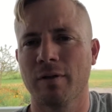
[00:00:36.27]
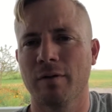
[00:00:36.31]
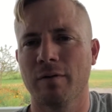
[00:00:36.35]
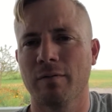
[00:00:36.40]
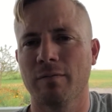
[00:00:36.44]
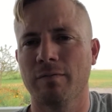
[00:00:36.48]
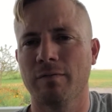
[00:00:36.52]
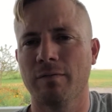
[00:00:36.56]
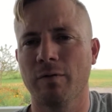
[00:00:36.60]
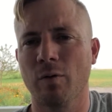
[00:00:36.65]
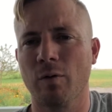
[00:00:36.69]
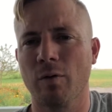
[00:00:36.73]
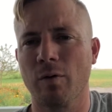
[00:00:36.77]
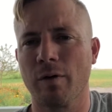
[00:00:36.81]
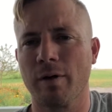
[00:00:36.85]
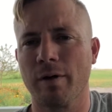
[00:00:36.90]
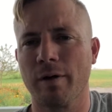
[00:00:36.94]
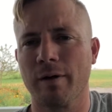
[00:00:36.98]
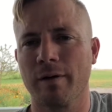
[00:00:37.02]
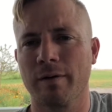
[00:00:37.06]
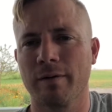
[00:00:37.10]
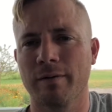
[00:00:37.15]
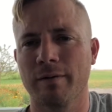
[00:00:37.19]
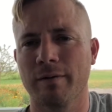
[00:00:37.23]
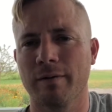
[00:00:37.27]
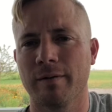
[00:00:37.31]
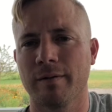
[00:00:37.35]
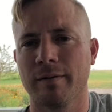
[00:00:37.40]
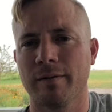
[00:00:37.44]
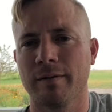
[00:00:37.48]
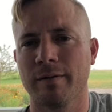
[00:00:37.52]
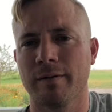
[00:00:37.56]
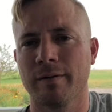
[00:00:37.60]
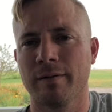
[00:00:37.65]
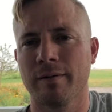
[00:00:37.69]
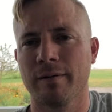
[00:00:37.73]
for
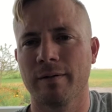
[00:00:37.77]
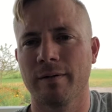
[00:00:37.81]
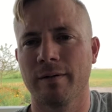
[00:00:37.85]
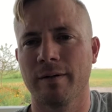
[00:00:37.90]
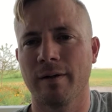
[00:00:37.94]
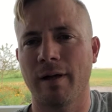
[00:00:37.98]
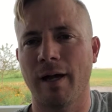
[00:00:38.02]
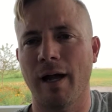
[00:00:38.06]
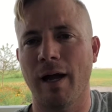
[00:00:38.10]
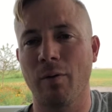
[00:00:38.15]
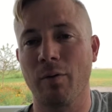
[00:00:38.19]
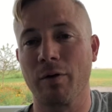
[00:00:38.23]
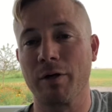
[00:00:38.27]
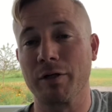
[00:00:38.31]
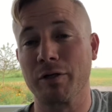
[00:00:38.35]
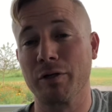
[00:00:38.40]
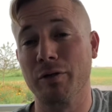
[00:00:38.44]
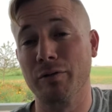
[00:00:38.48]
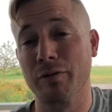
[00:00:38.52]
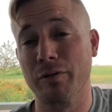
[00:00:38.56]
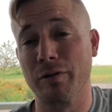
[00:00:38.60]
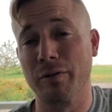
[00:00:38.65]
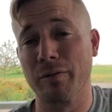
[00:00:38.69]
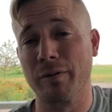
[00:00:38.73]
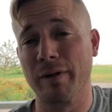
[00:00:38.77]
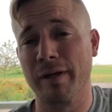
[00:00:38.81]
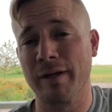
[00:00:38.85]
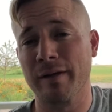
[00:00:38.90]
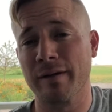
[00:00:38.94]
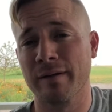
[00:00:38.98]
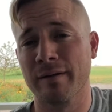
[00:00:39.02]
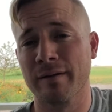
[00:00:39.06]
how are you doing?